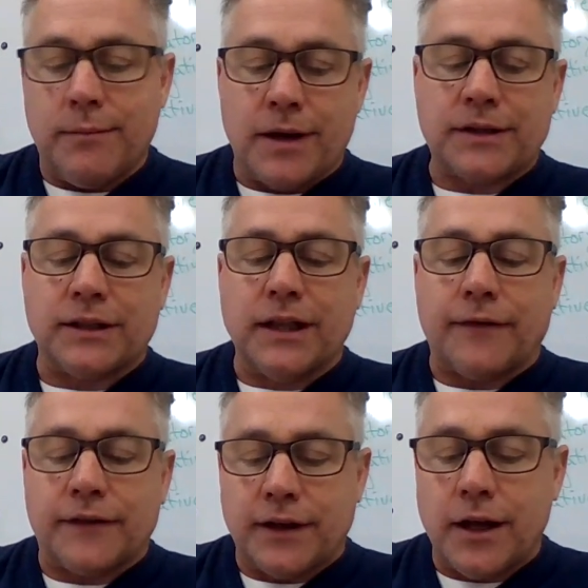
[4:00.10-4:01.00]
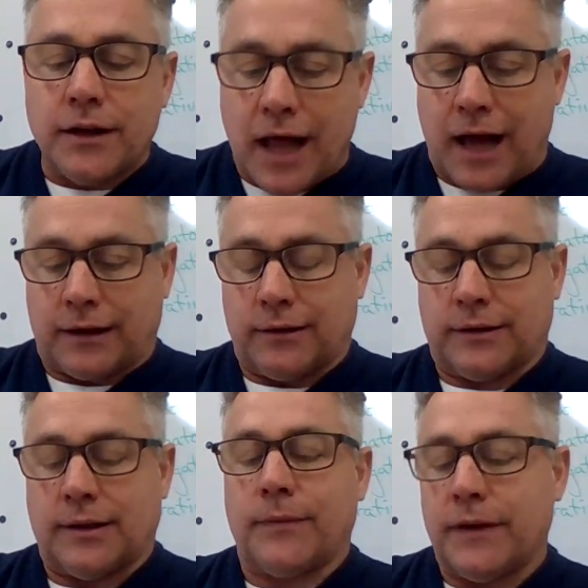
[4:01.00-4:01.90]
must have left it unlocked or
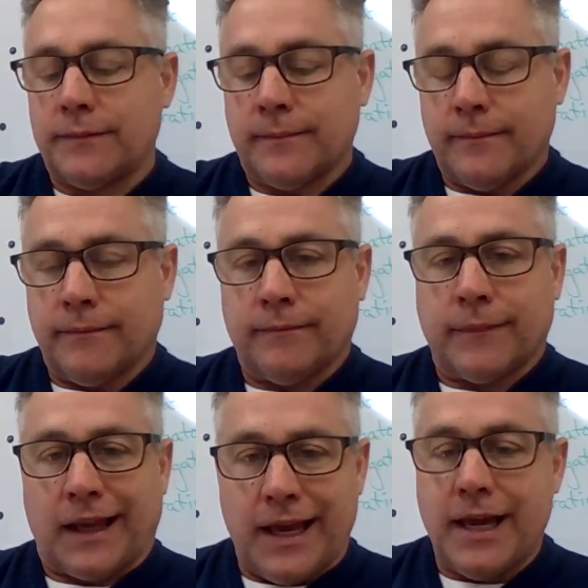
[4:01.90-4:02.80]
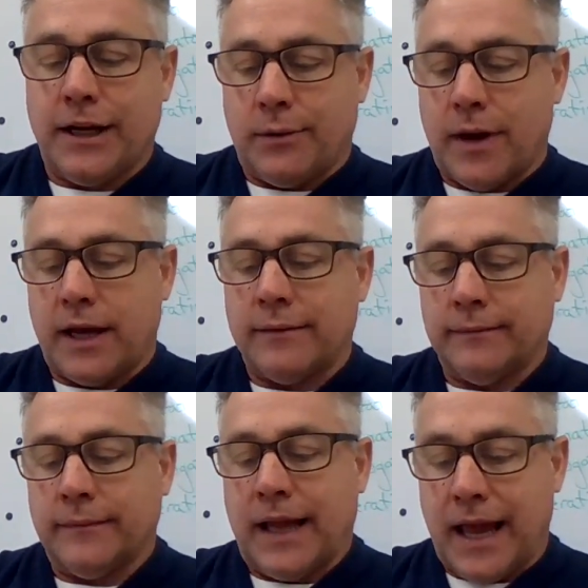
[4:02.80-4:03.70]
something. Anyway,
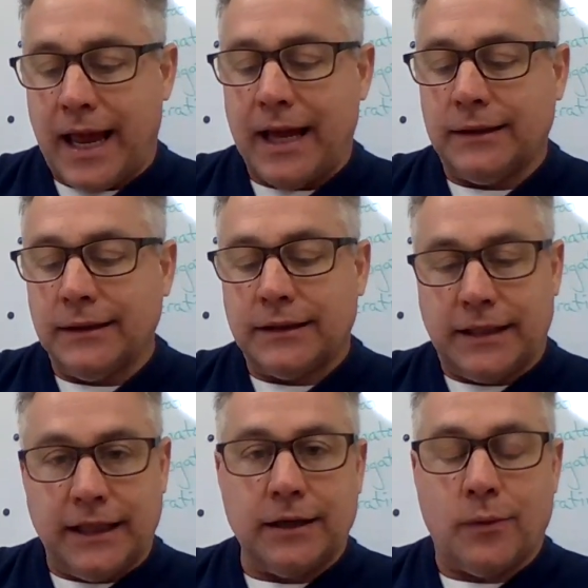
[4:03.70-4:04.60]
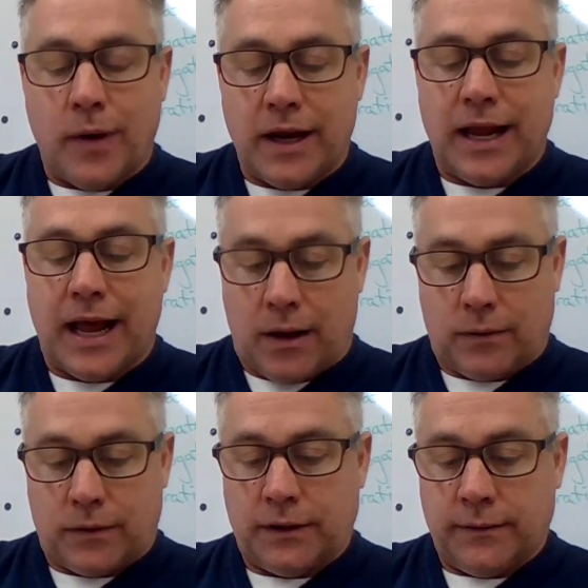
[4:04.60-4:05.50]
Eglatina went
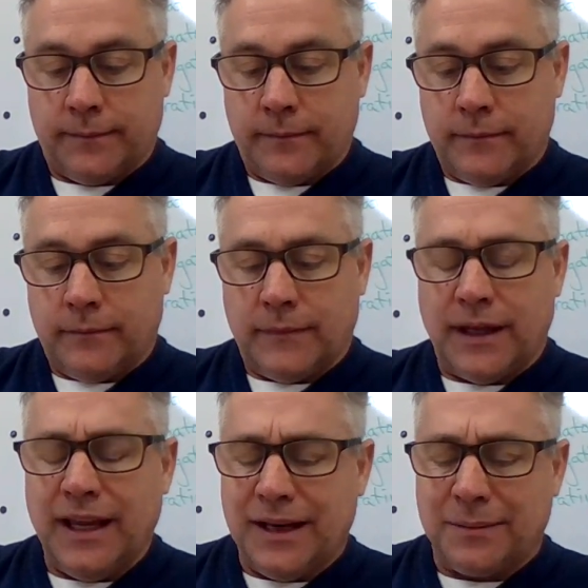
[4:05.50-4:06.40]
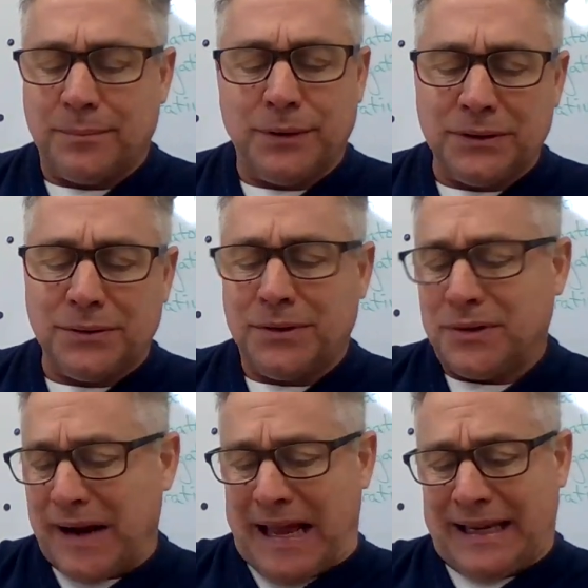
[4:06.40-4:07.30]
out. In a blue
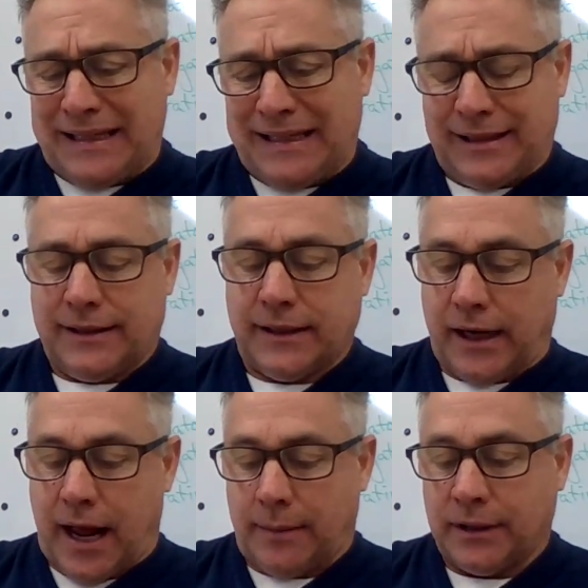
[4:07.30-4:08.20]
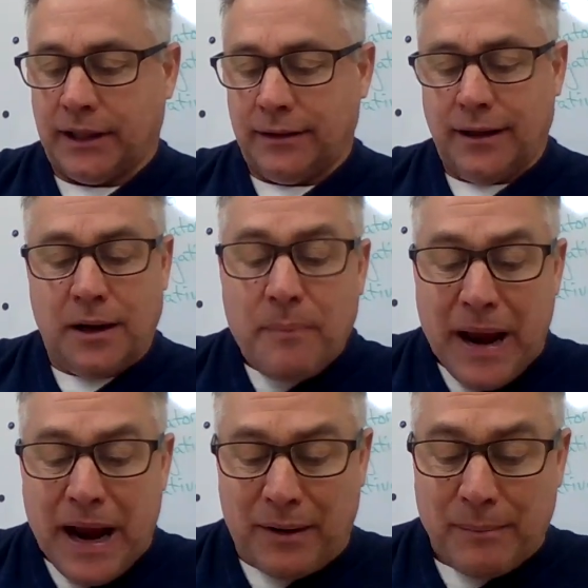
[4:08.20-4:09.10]
dress, said Homily, and a
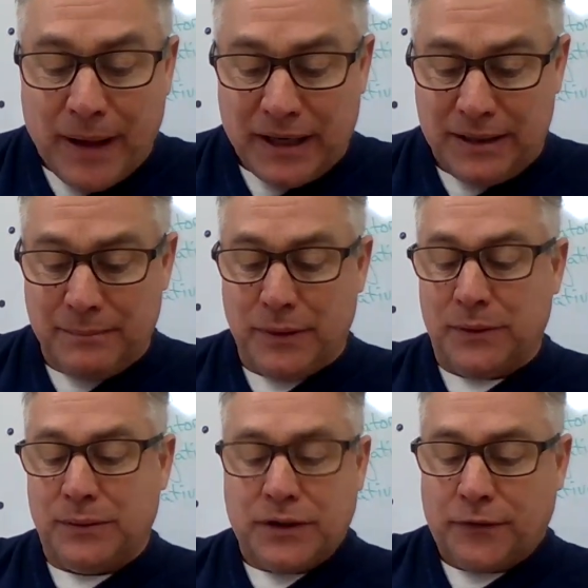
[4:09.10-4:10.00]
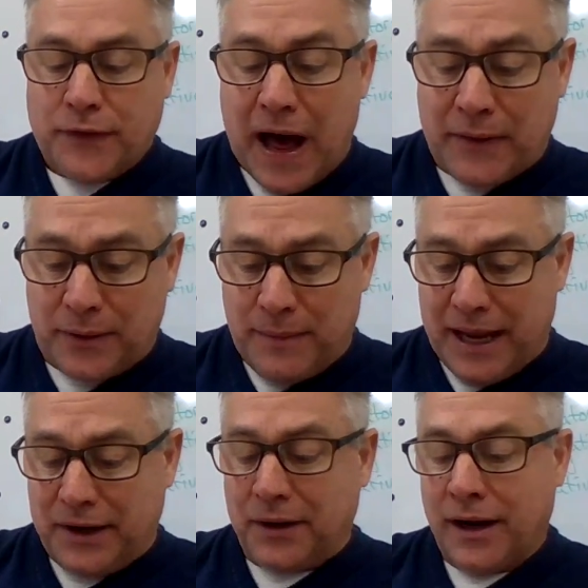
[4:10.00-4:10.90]
pair of button boots your father
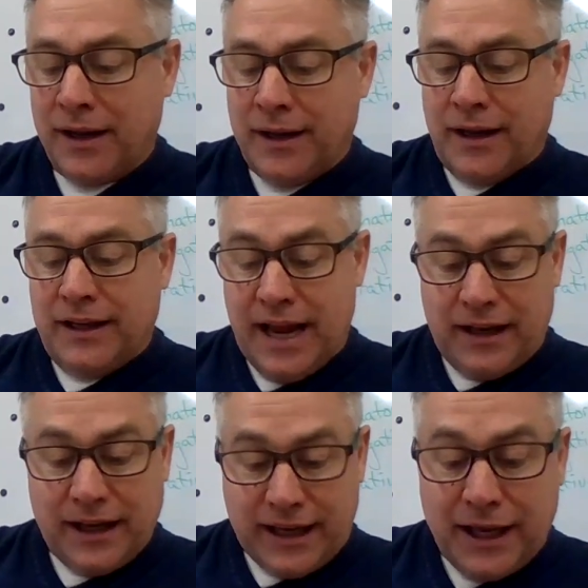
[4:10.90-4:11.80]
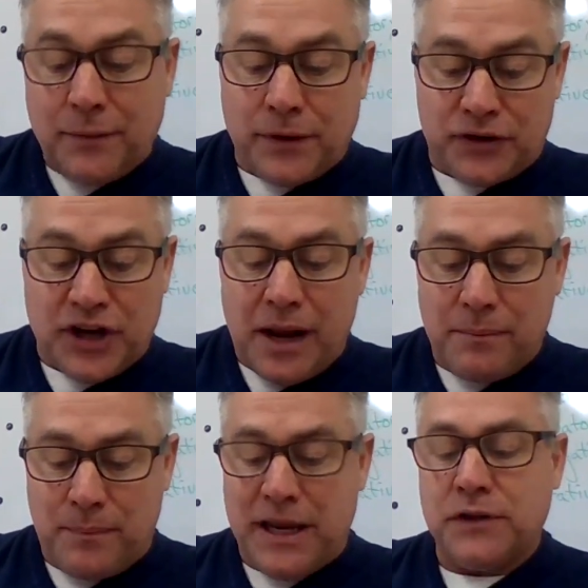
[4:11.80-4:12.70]
made her. Yellow kid with
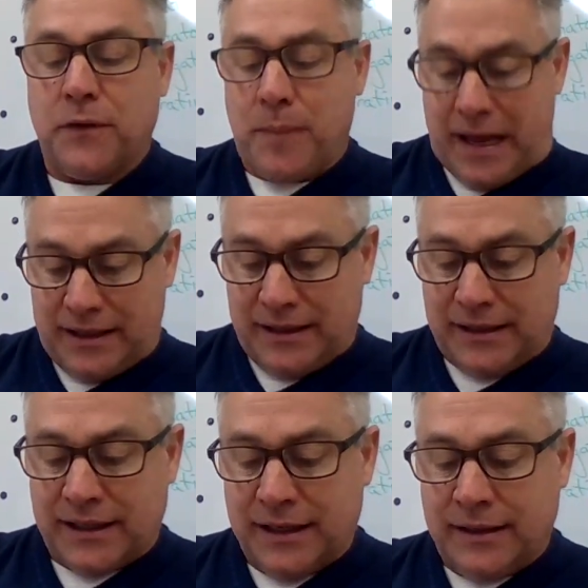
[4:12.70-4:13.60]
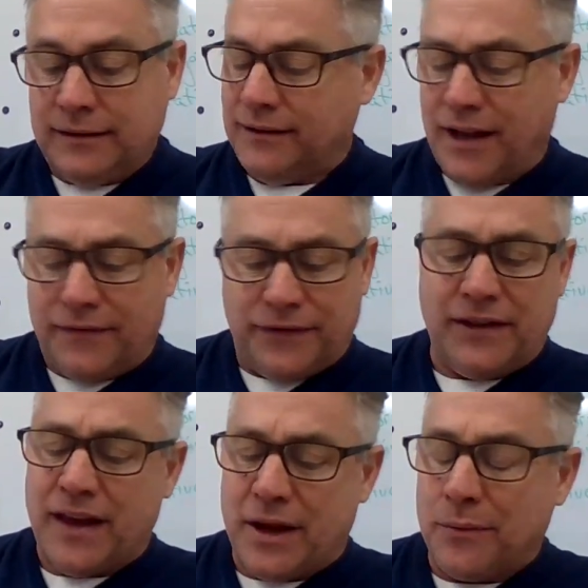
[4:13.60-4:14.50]
jet beads for buttons. Lovely
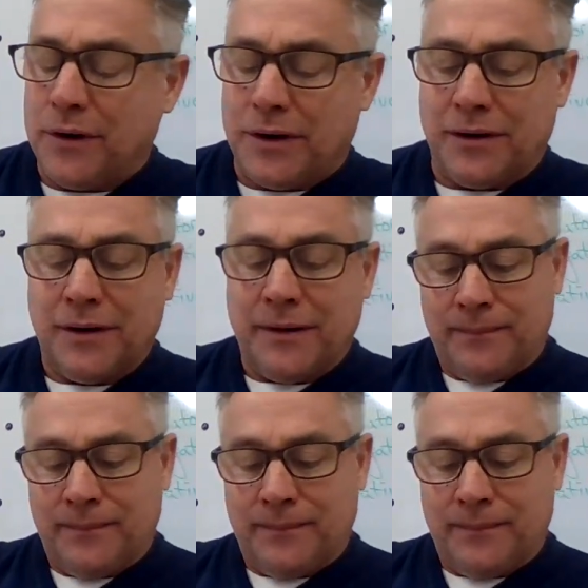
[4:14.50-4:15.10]
they were.